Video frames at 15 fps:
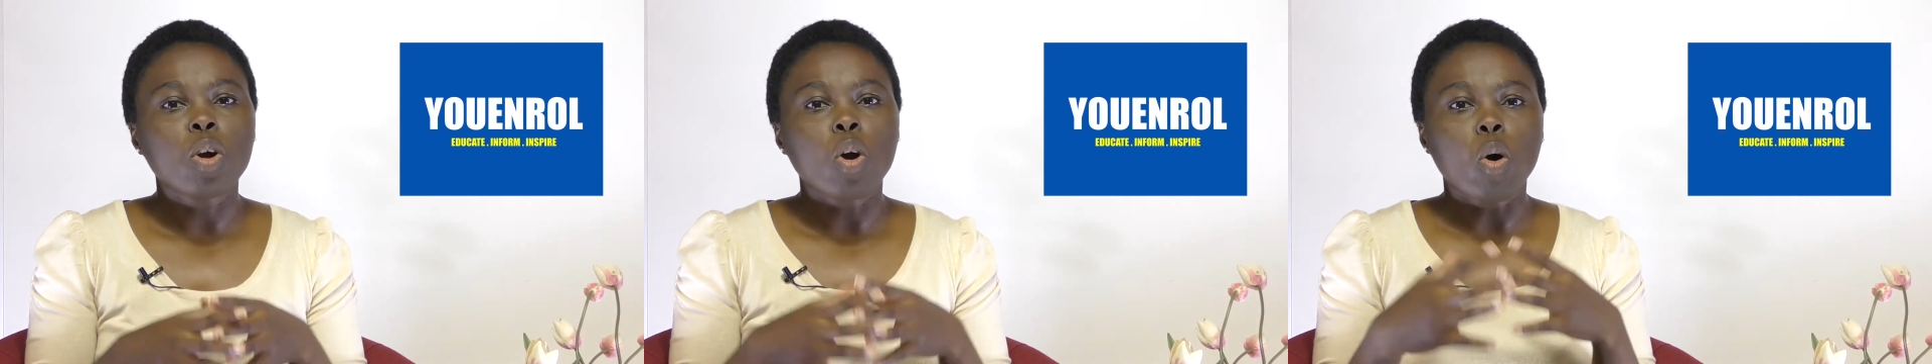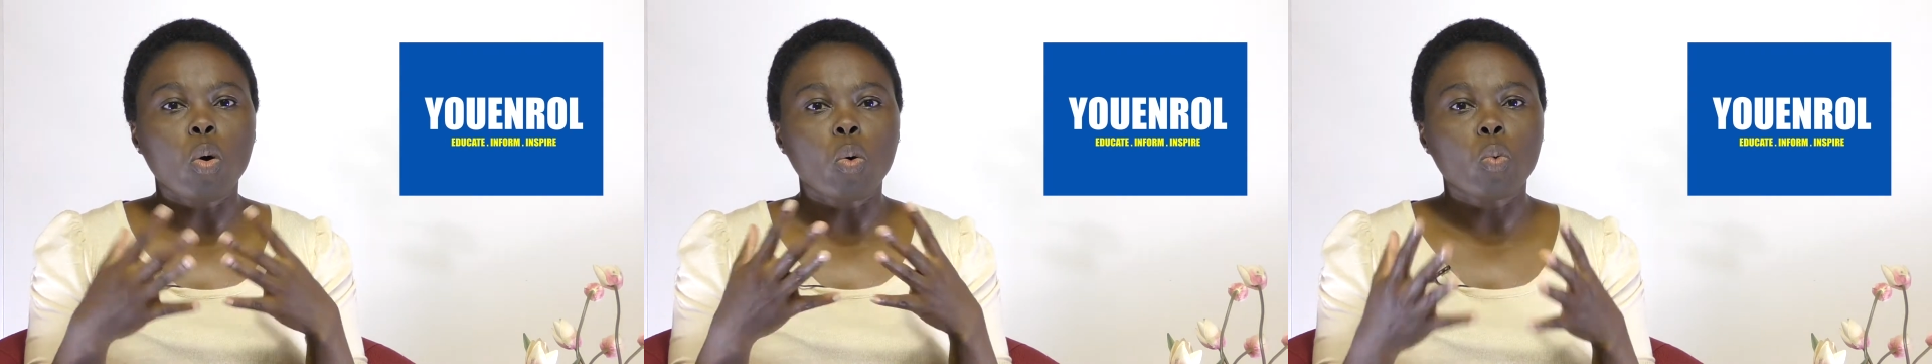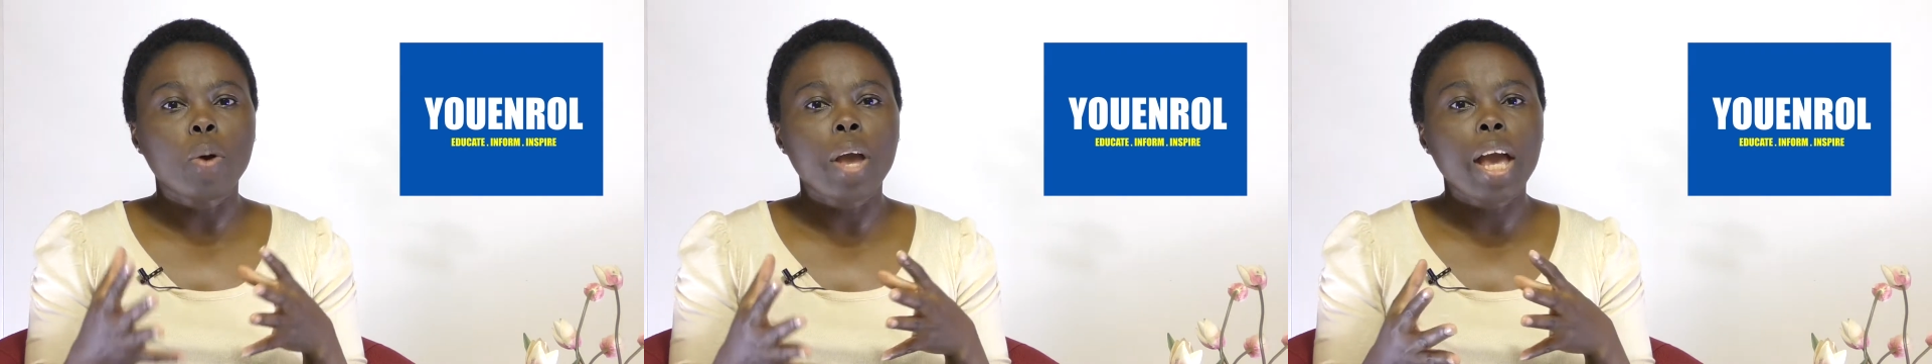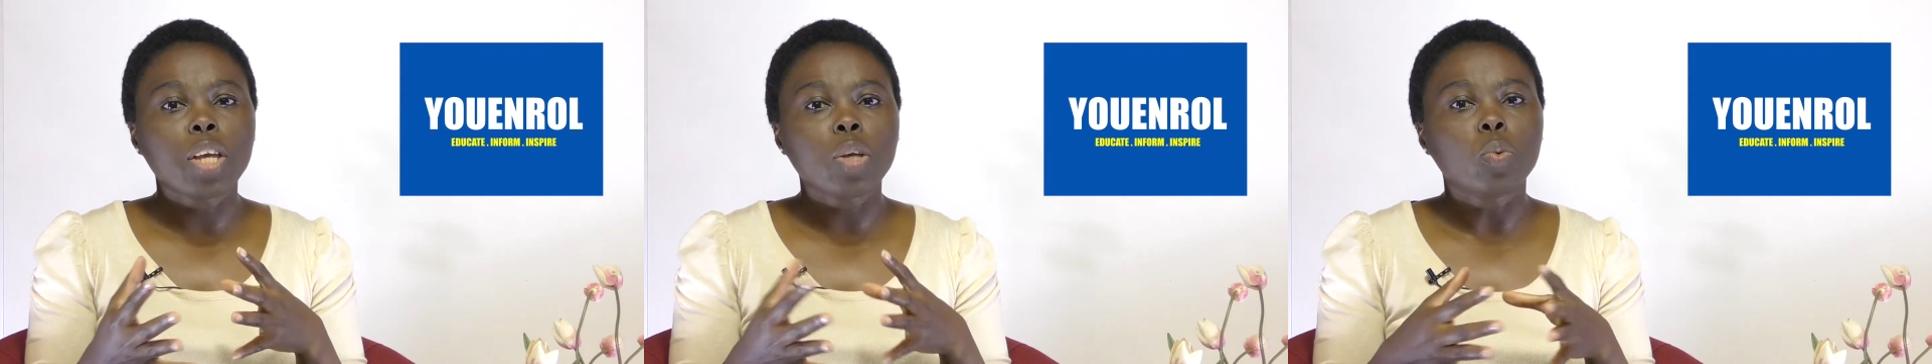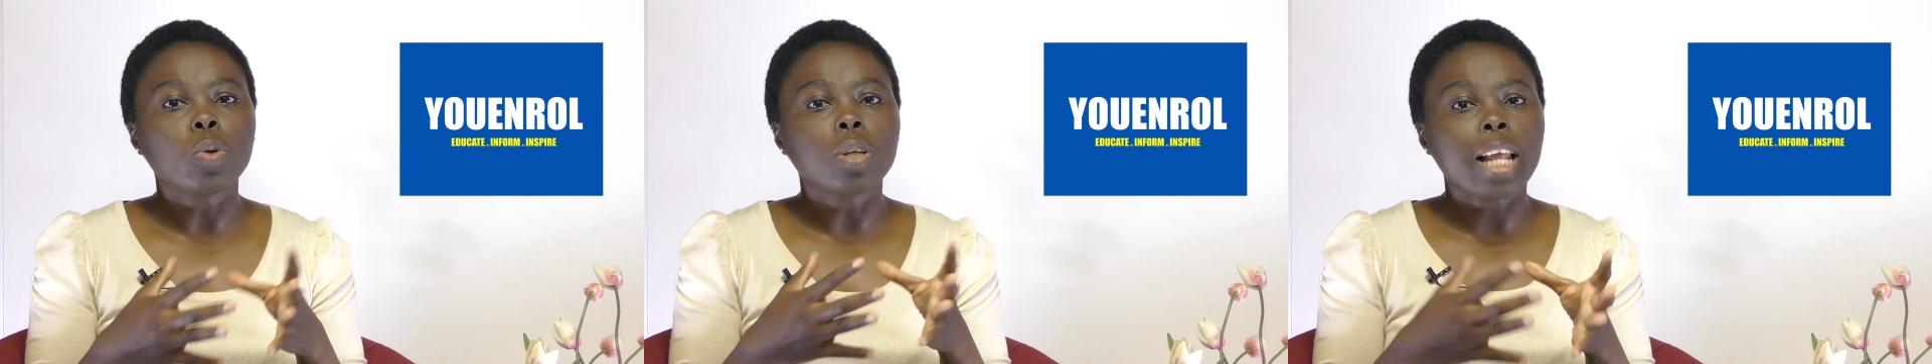on where
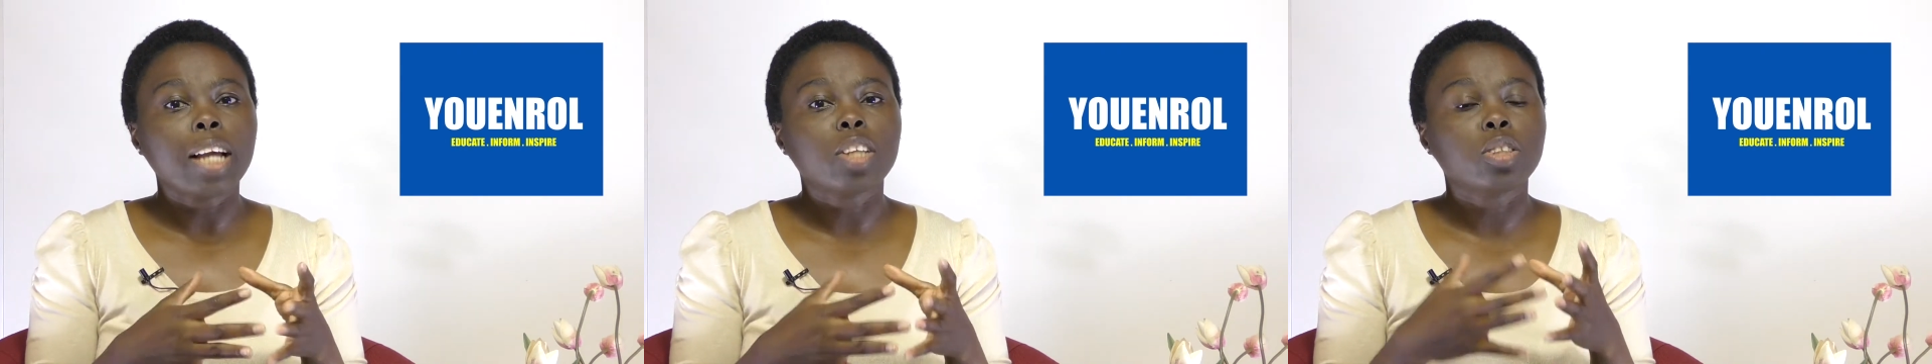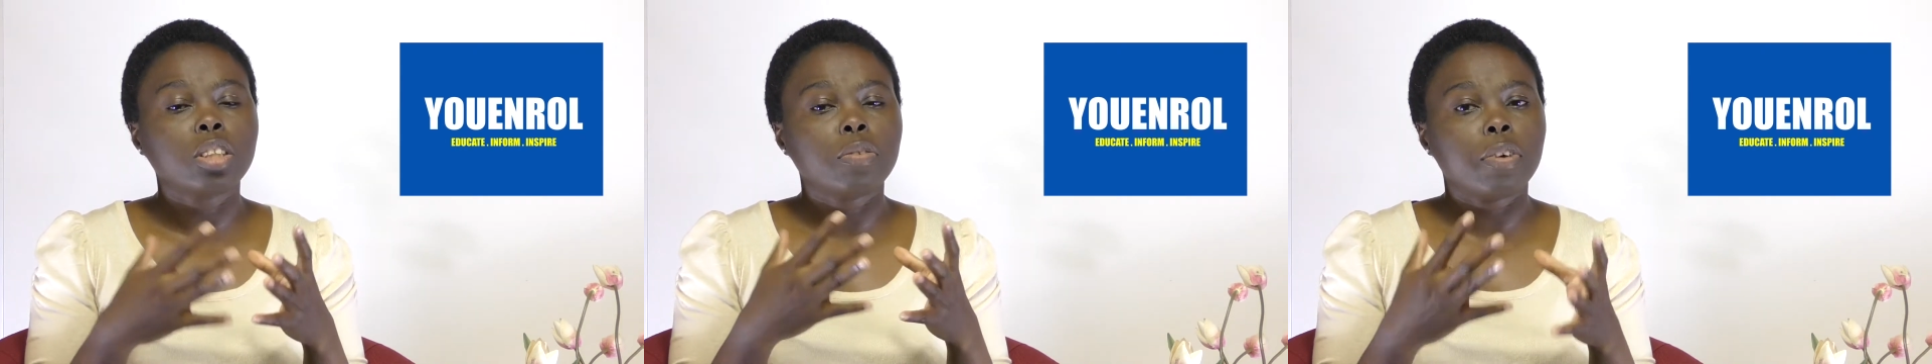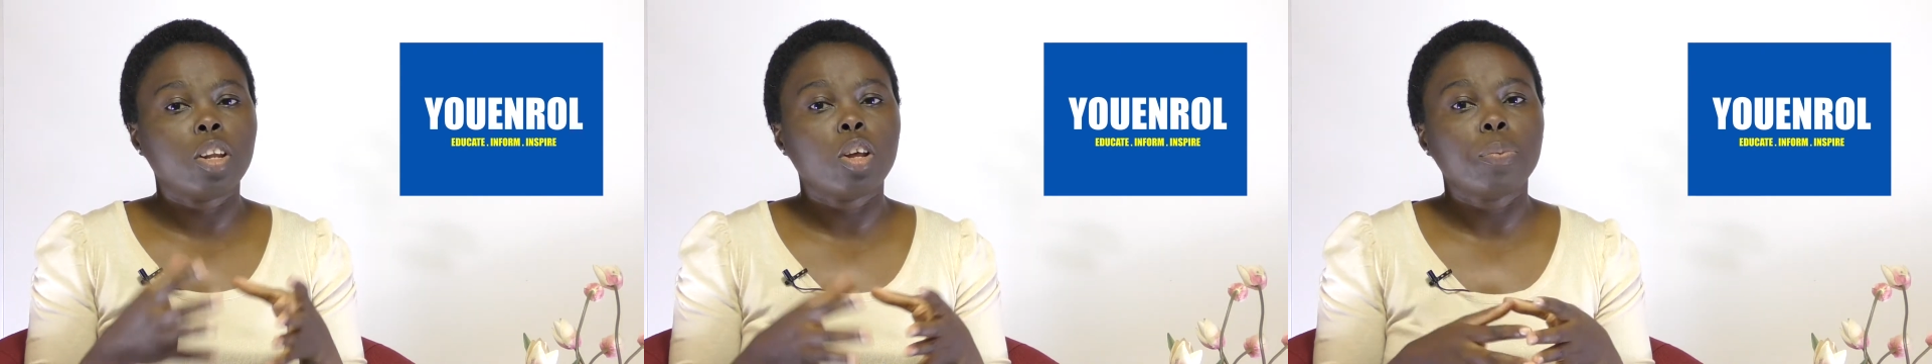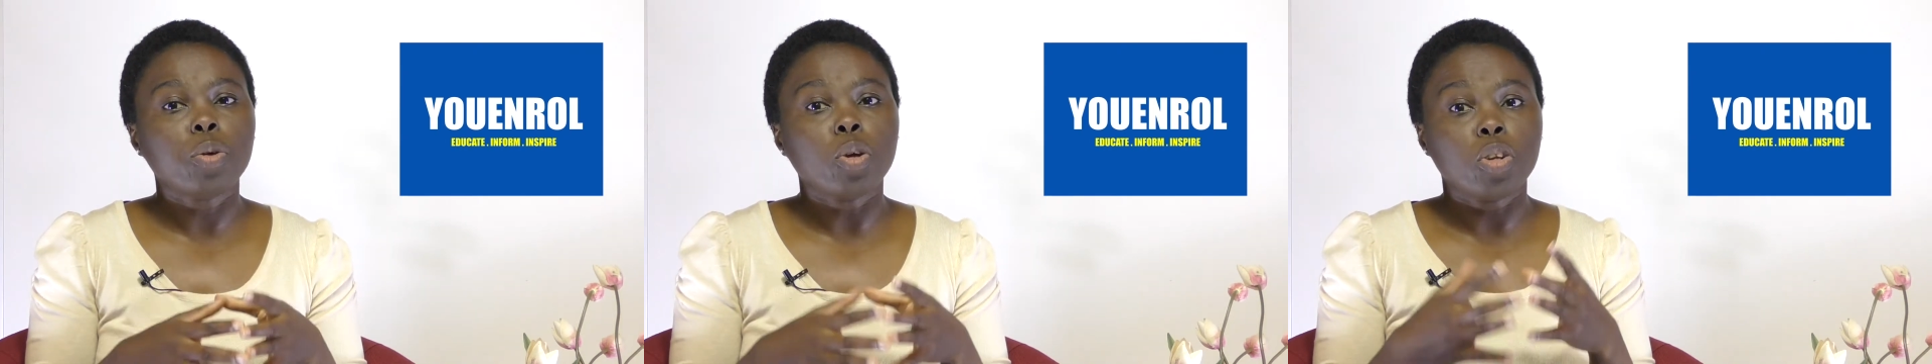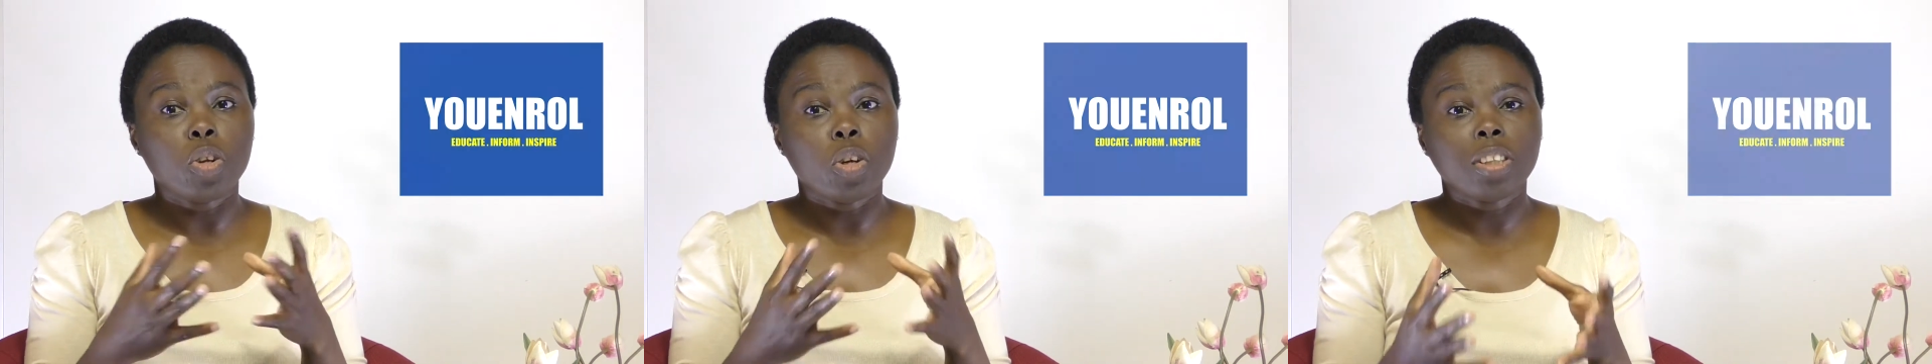you would like to develop
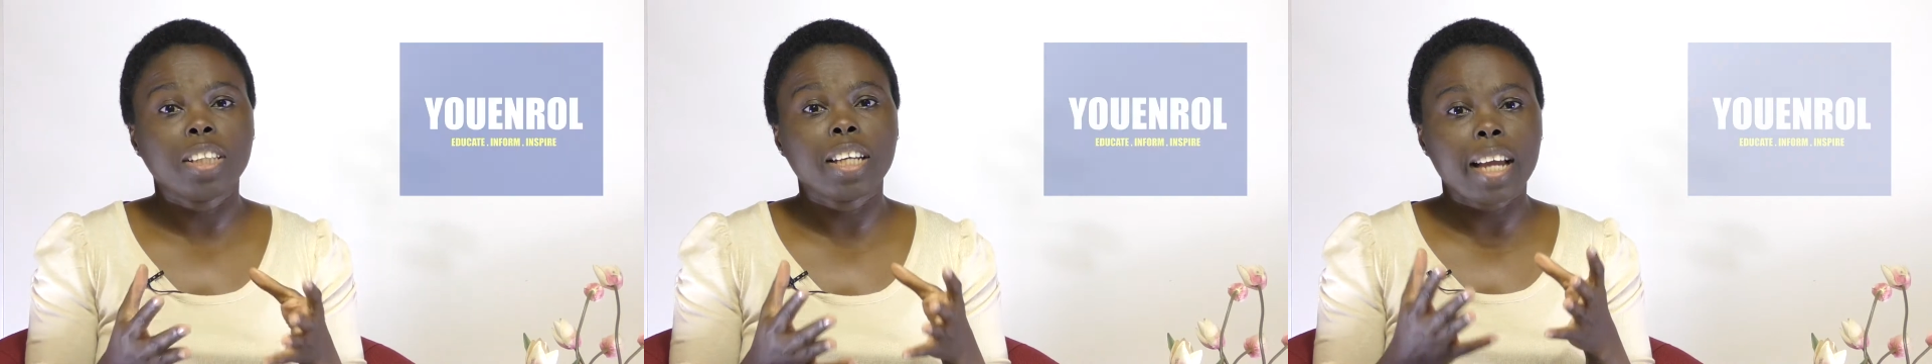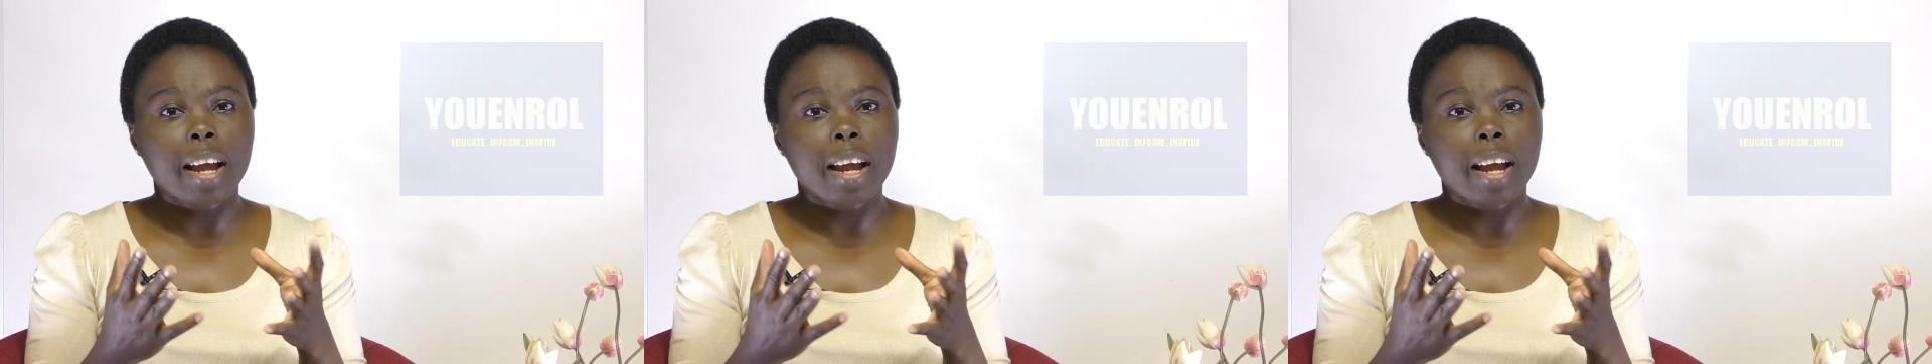your nursing